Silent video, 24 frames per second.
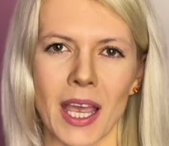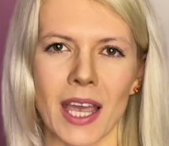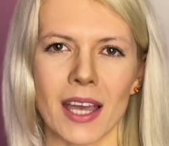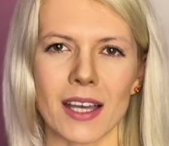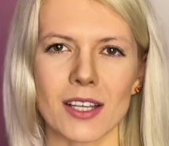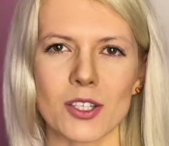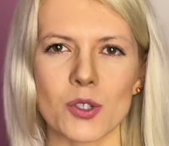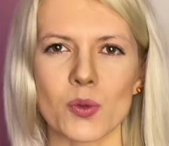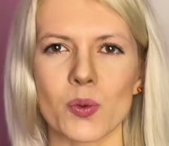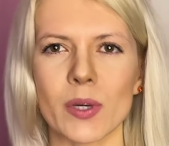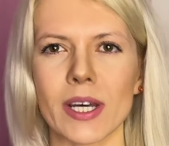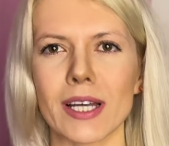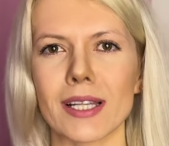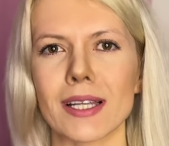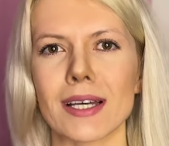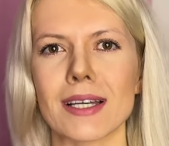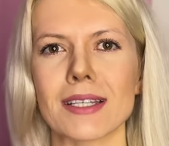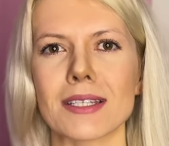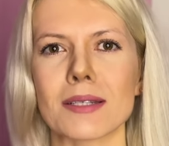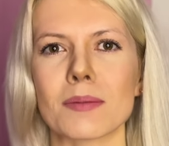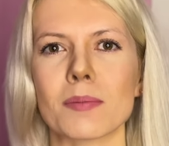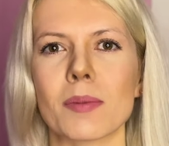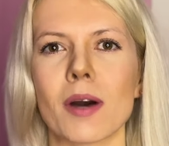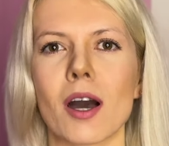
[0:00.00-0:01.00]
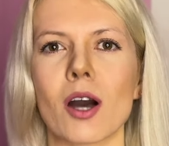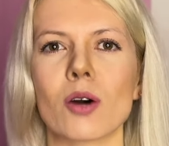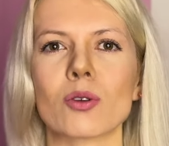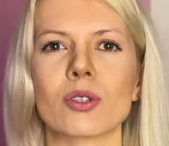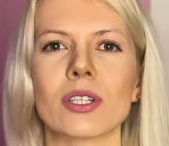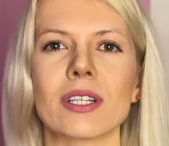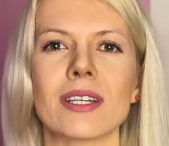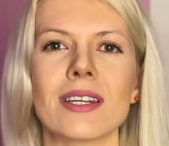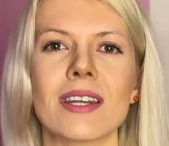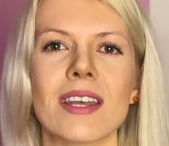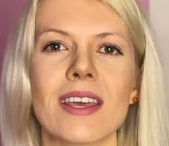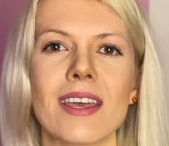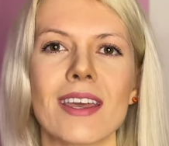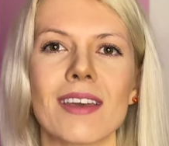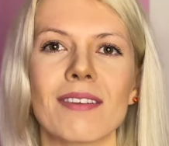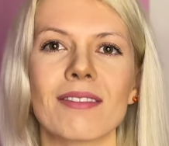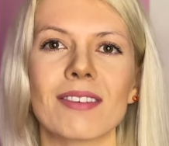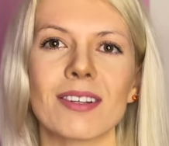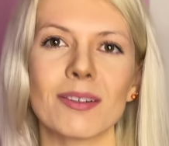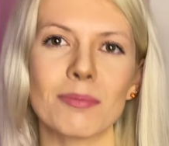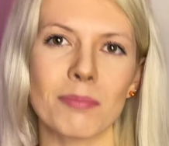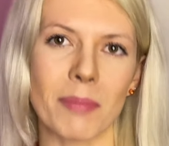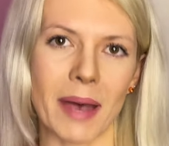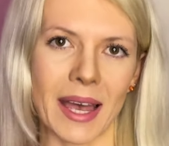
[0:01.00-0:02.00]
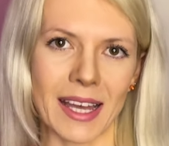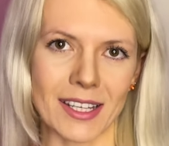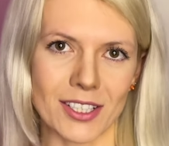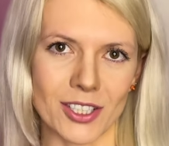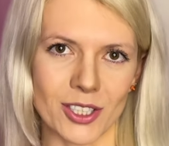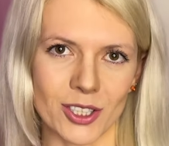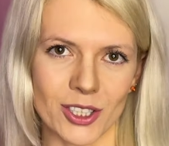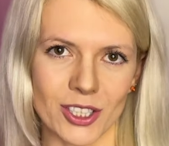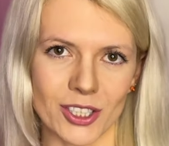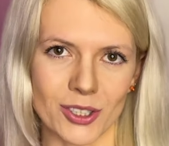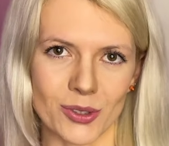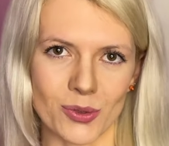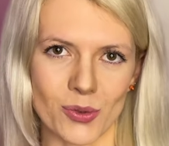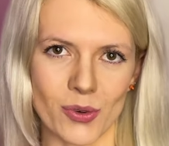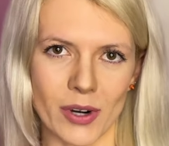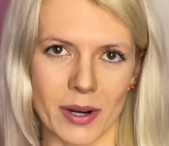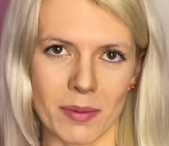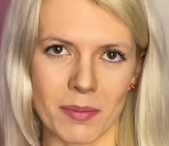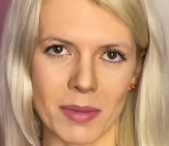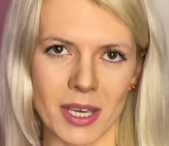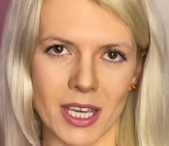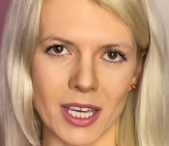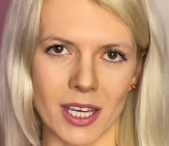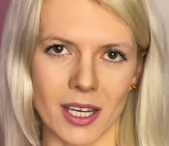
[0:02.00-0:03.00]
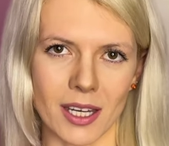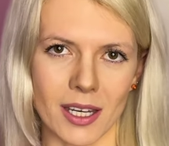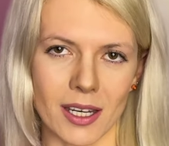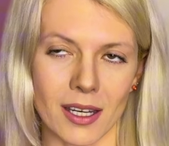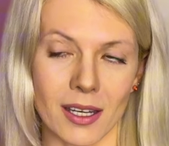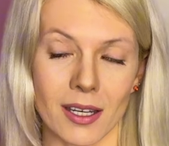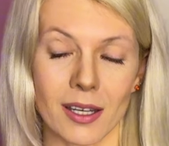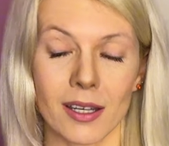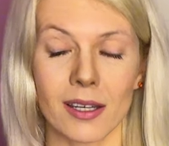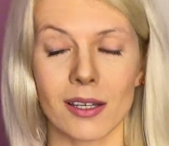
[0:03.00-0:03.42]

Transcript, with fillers: as well as about a naval battle in Crimea,